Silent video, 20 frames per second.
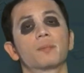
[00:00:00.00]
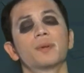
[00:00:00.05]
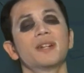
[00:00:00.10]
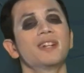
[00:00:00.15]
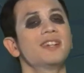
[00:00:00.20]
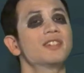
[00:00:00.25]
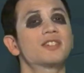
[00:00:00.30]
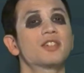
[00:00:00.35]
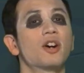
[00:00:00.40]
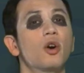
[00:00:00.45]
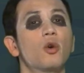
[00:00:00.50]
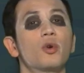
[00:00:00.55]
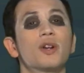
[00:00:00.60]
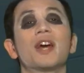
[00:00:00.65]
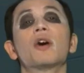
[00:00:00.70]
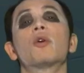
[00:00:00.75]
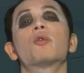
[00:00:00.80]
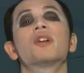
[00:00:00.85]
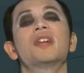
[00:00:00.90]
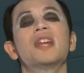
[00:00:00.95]
being told
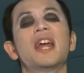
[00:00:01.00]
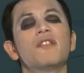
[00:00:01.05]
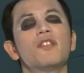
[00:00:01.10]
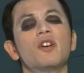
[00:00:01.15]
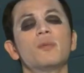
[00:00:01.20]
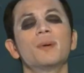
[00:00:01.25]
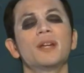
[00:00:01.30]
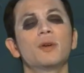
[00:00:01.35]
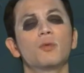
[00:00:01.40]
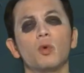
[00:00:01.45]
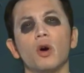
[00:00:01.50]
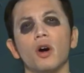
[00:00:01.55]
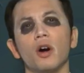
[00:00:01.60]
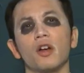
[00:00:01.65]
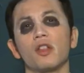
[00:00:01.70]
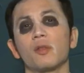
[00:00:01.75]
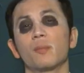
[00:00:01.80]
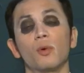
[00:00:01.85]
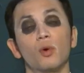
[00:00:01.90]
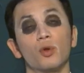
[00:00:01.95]
he'll never be
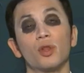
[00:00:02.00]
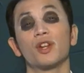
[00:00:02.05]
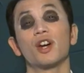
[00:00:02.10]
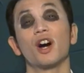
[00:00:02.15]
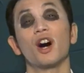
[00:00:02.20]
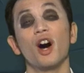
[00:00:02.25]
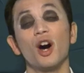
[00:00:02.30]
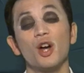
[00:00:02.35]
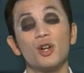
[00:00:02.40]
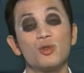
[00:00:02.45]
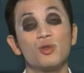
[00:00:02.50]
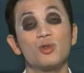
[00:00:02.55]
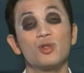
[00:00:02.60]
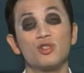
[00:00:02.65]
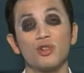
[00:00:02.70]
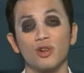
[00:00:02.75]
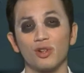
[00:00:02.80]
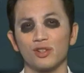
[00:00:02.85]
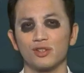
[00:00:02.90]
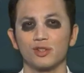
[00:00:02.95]
worth more than
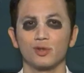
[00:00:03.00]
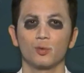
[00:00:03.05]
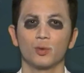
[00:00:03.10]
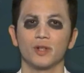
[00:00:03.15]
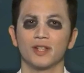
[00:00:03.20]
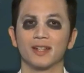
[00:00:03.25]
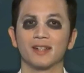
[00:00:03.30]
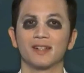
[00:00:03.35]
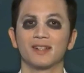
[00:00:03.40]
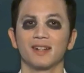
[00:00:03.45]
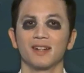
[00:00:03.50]
$100 a week.